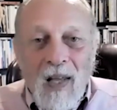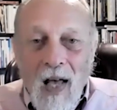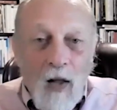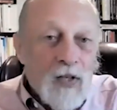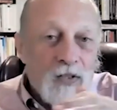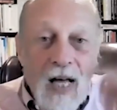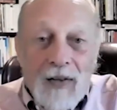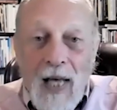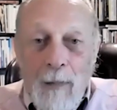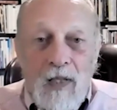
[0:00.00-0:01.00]
Health is
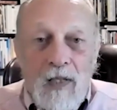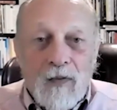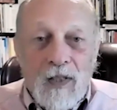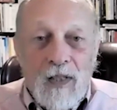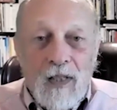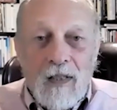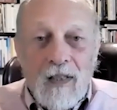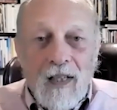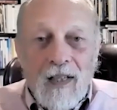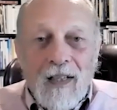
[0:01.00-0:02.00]
not the absence of disease,
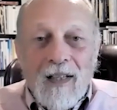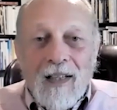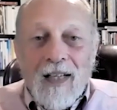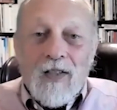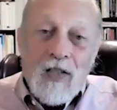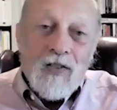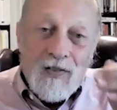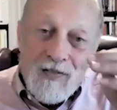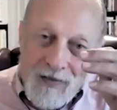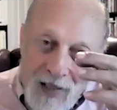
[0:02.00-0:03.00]
it's just
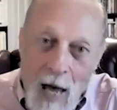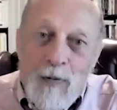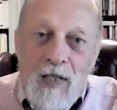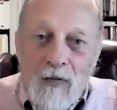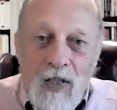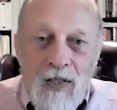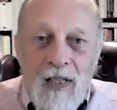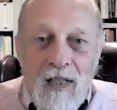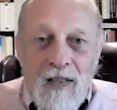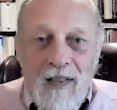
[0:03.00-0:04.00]
the absence of
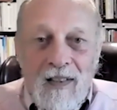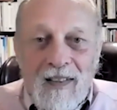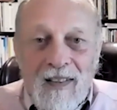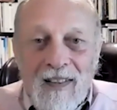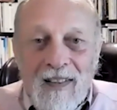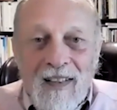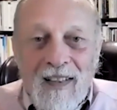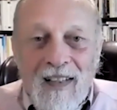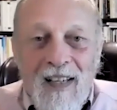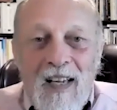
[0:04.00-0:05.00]
disease.
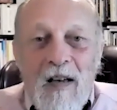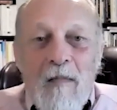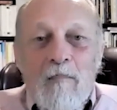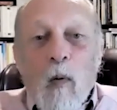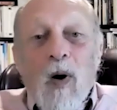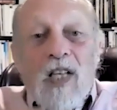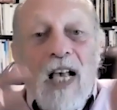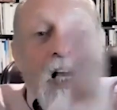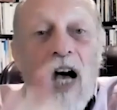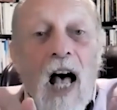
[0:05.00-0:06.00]
But what's
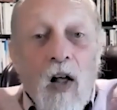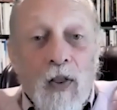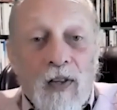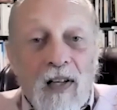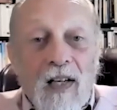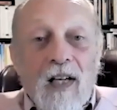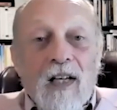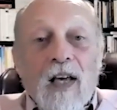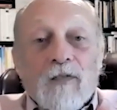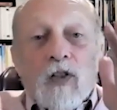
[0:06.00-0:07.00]
health?
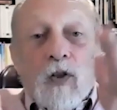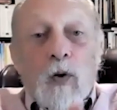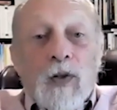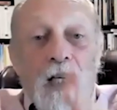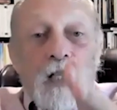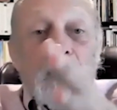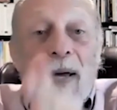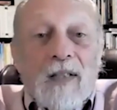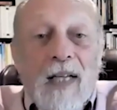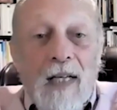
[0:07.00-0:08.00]
You have to do things to
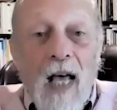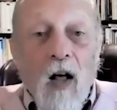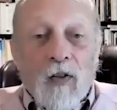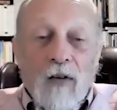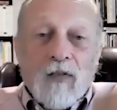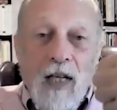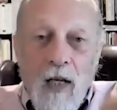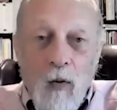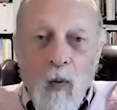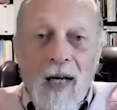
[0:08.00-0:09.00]
maintain health. You have to
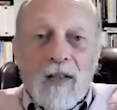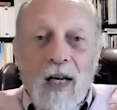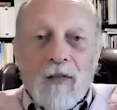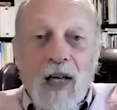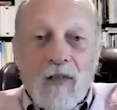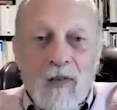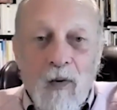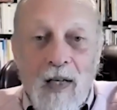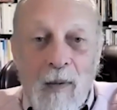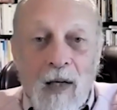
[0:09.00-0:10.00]
eat right. You have to have the
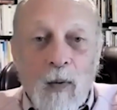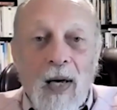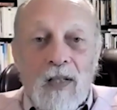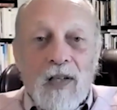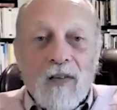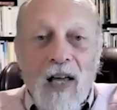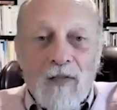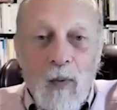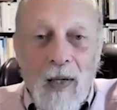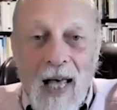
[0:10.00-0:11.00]
right amount of rest. You have to
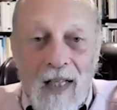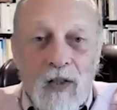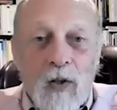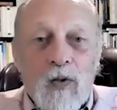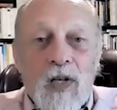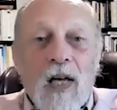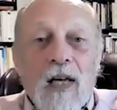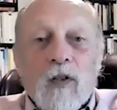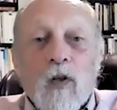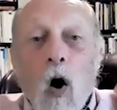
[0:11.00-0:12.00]
have the right attitudes. You
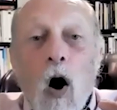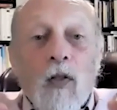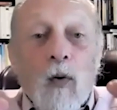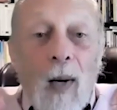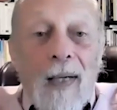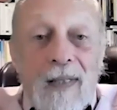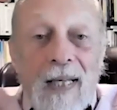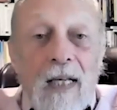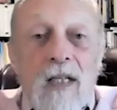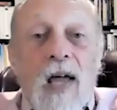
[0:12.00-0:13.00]
have to do all the right
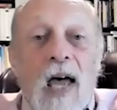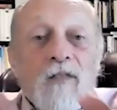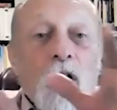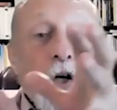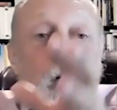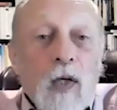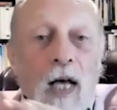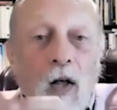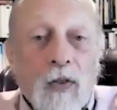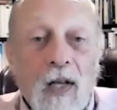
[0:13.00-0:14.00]
things to have good
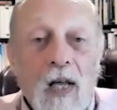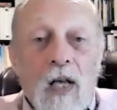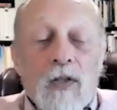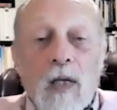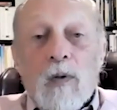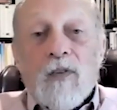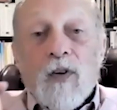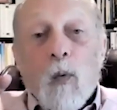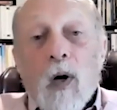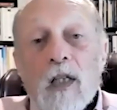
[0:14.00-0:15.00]
health. So, in other words, if
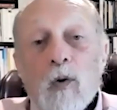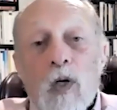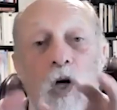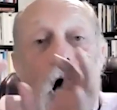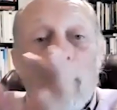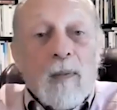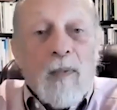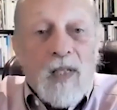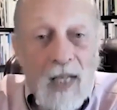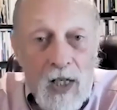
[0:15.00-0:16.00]
you work towards
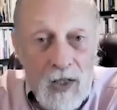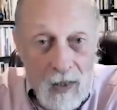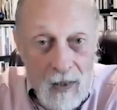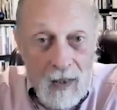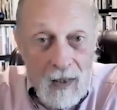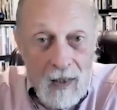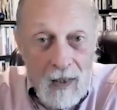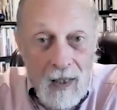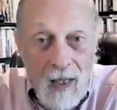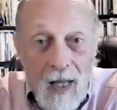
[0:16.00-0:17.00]
optimization,
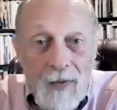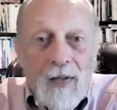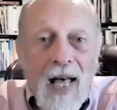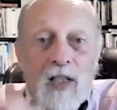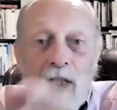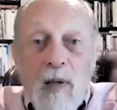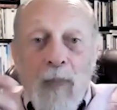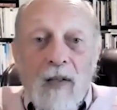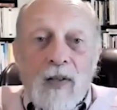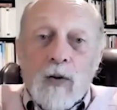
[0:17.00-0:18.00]
then that's going to be
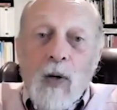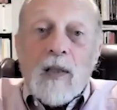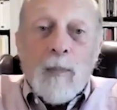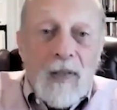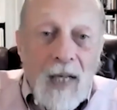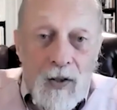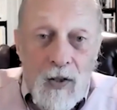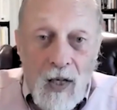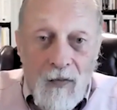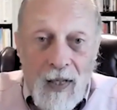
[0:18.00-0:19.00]
better than trying to protect
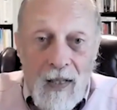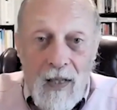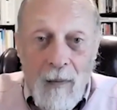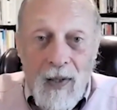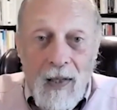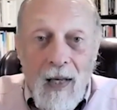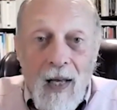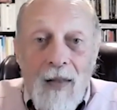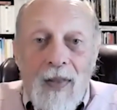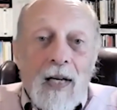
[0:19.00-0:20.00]
yourself against something
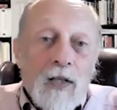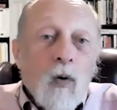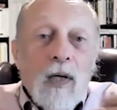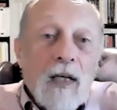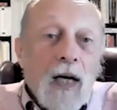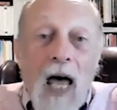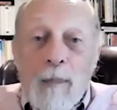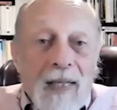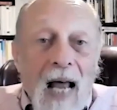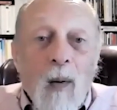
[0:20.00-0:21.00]
that is only going to
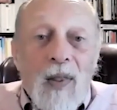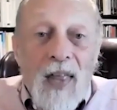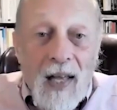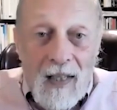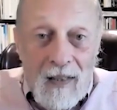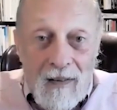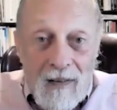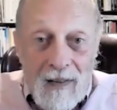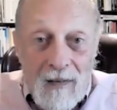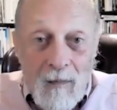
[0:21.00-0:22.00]
happen now and then,
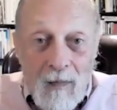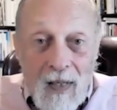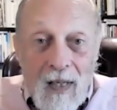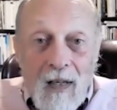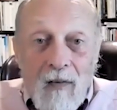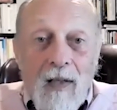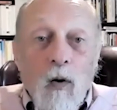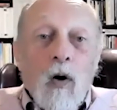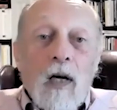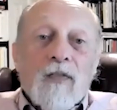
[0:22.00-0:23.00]
right?
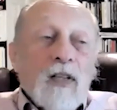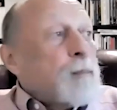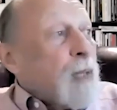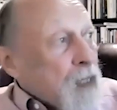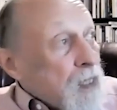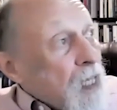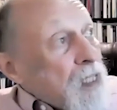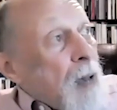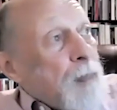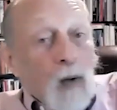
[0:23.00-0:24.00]
Or if it, because it does
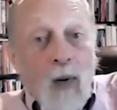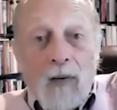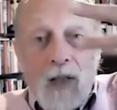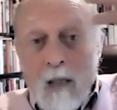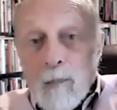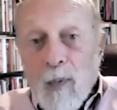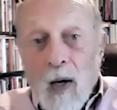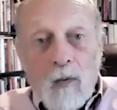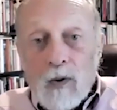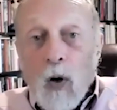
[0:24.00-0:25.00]
happen around us,
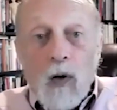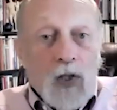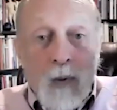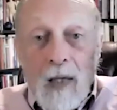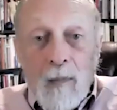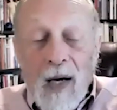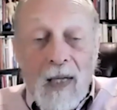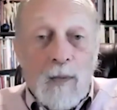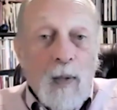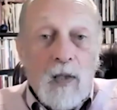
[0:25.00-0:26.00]
we're totally surrounded by
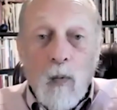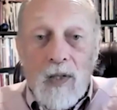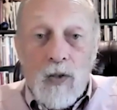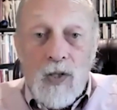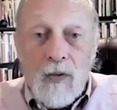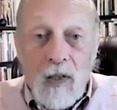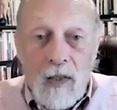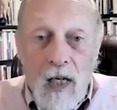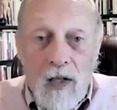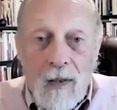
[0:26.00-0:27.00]
it, especially Western
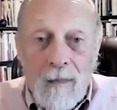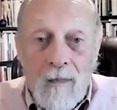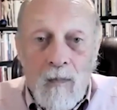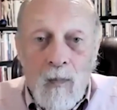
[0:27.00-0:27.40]
civilization.